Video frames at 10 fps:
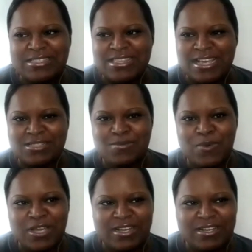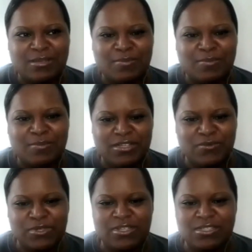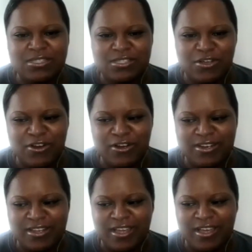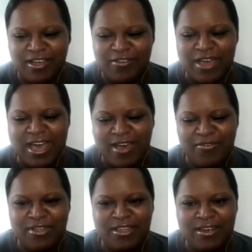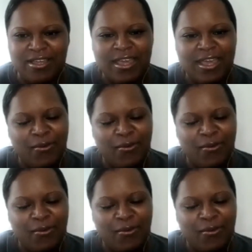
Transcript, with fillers: And that's where the bug really started of having